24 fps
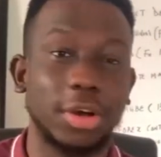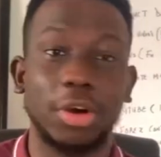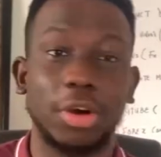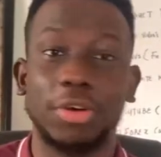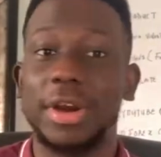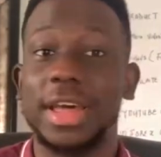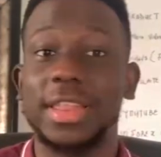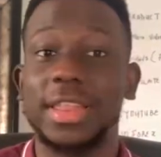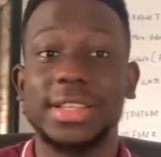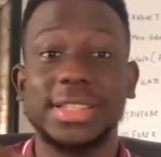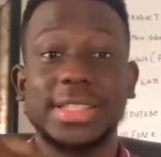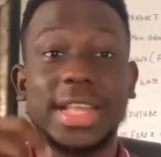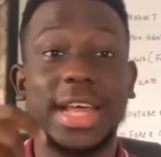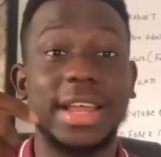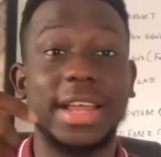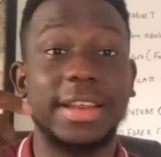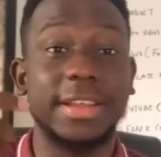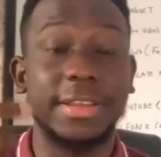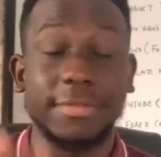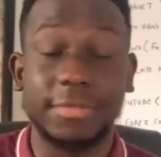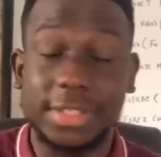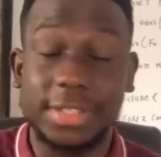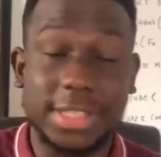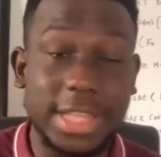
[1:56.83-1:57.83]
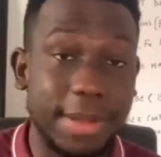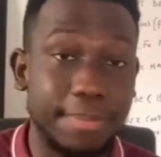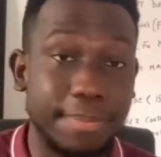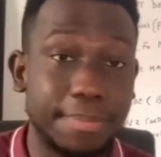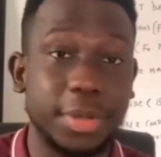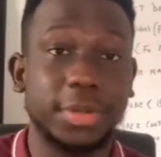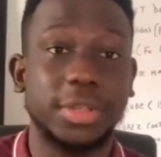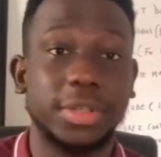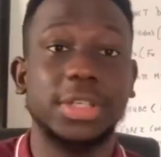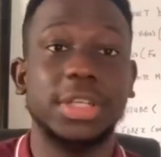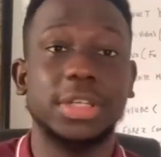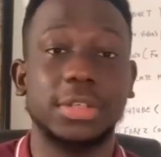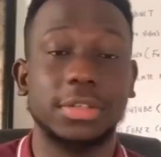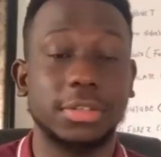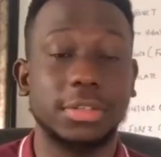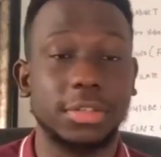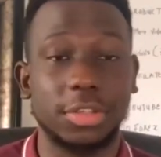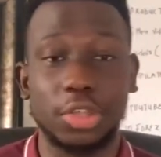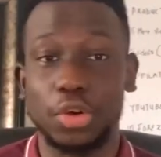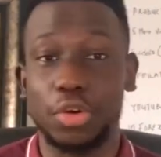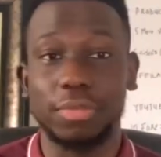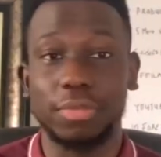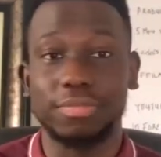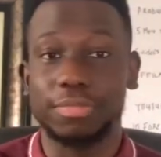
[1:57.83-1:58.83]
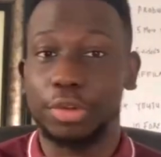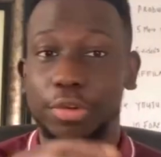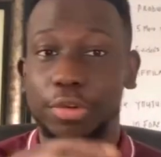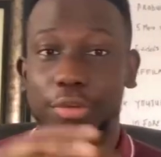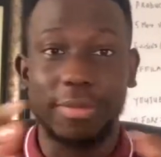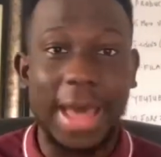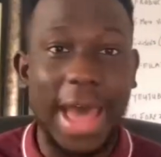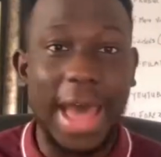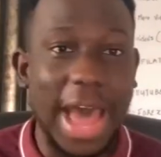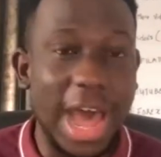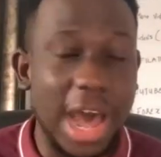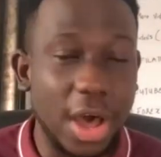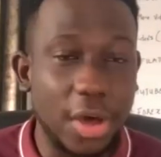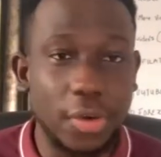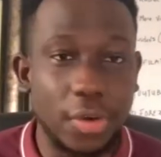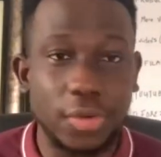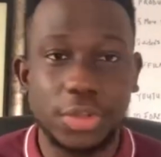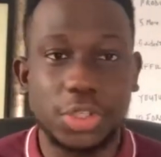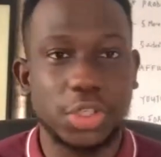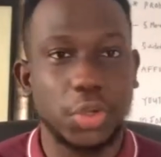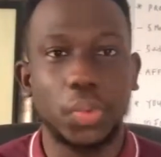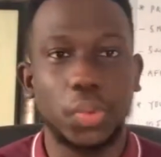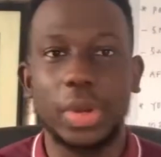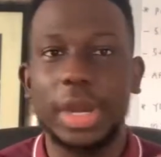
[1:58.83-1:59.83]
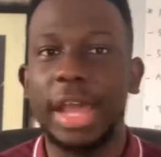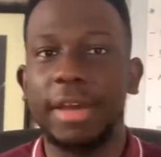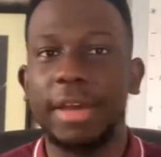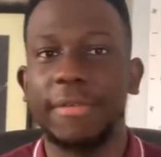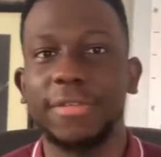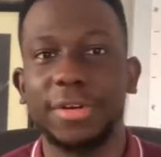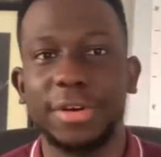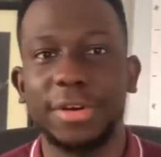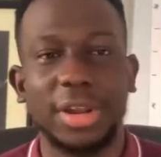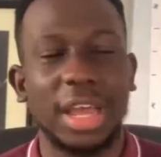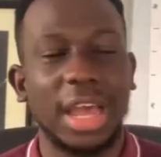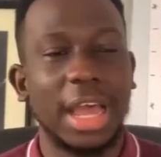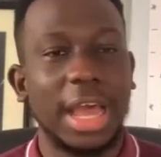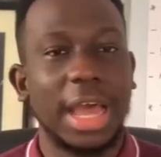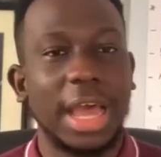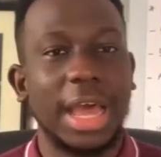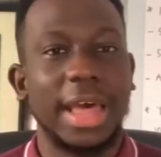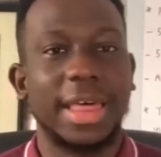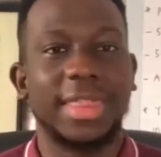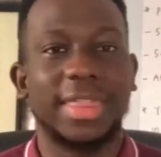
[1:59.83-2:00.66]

or rather start building your house or whatever.